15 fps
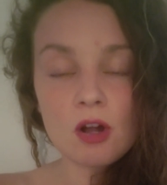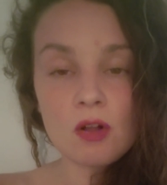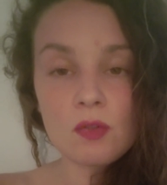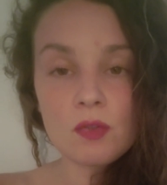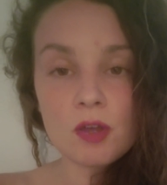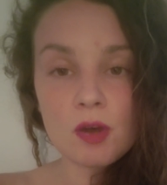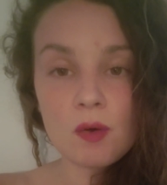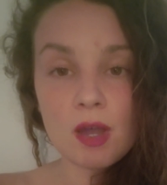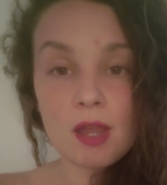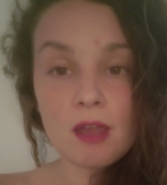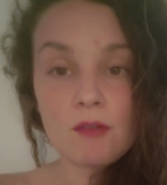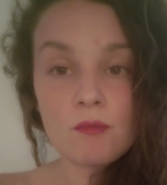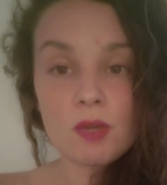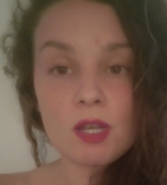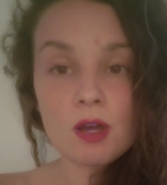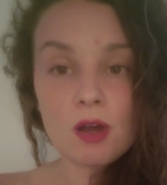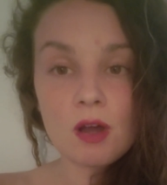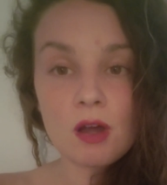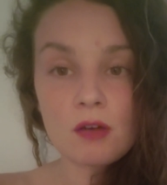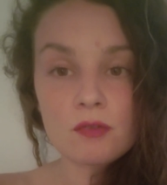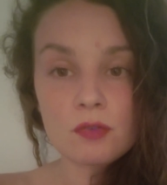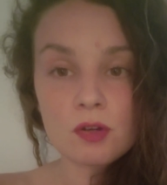although I have been
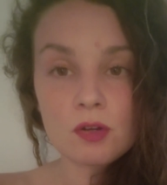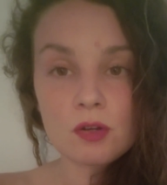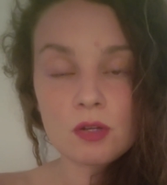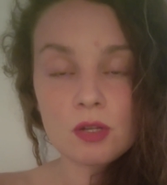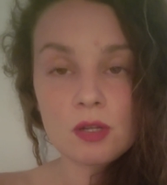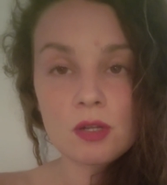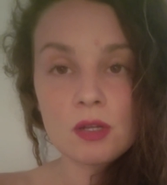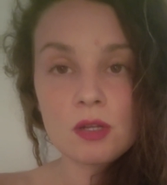offered